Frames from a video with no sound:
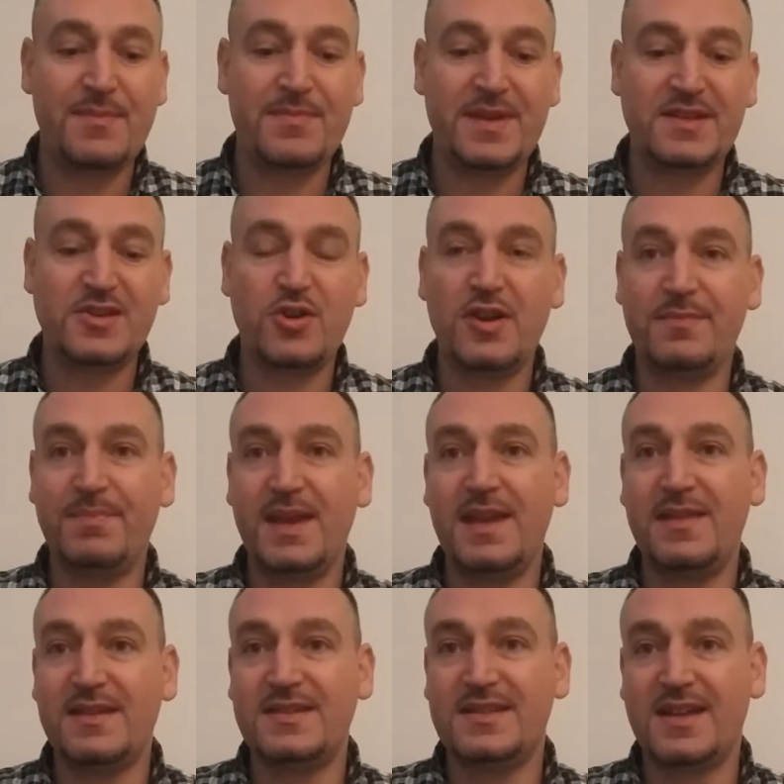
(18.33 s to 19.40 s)
this could be
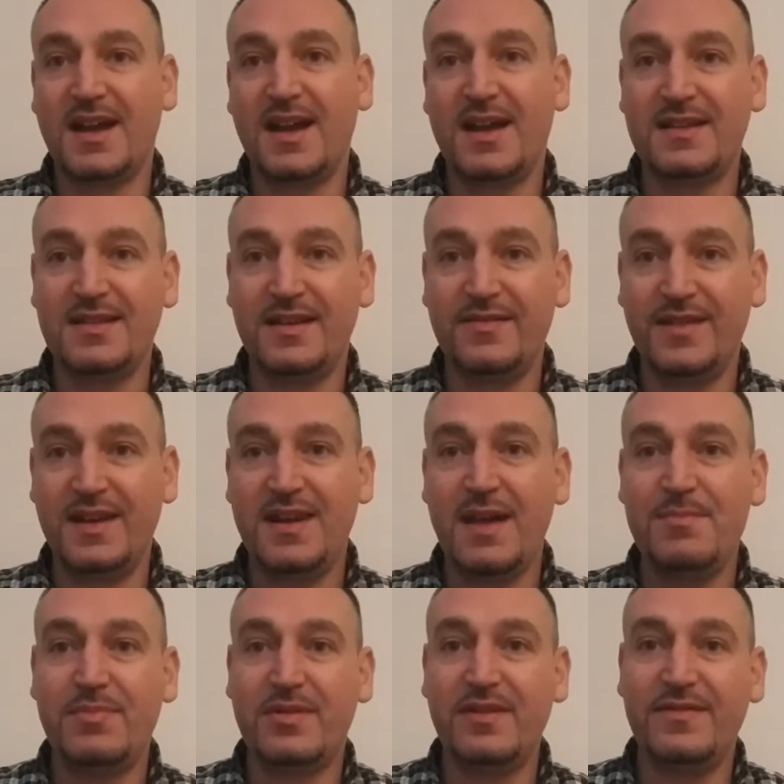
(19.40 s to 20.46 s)
the start of a
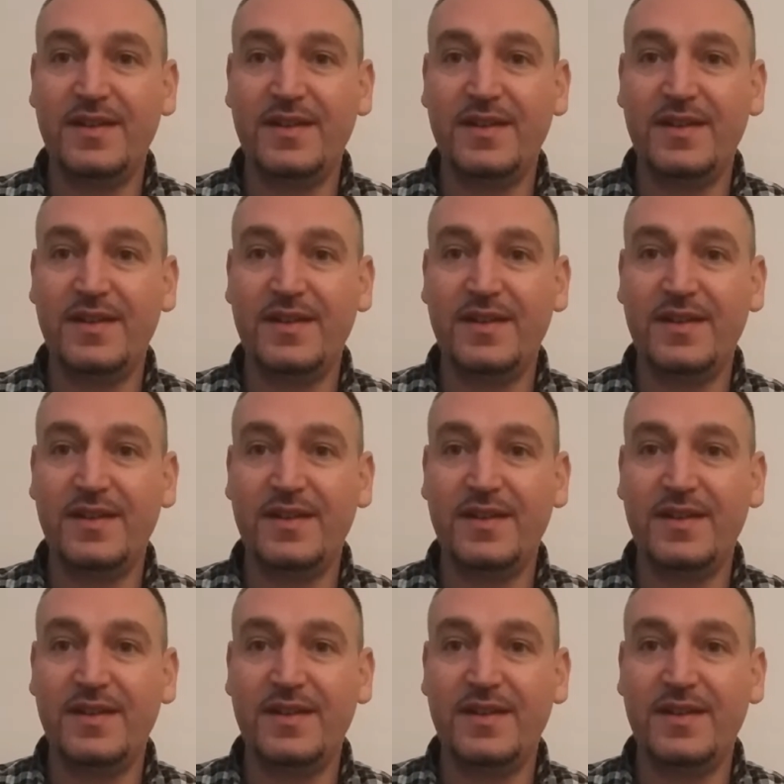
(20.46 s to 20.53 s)
number of